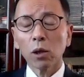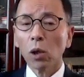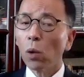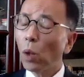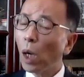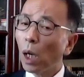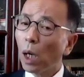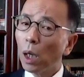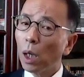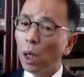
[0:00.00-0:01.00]
So
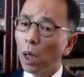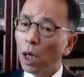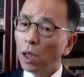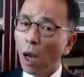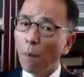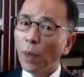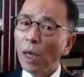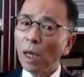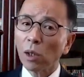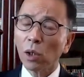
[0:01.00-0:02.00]
it
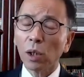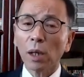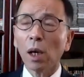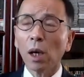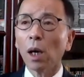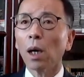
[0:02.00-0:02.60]
appears that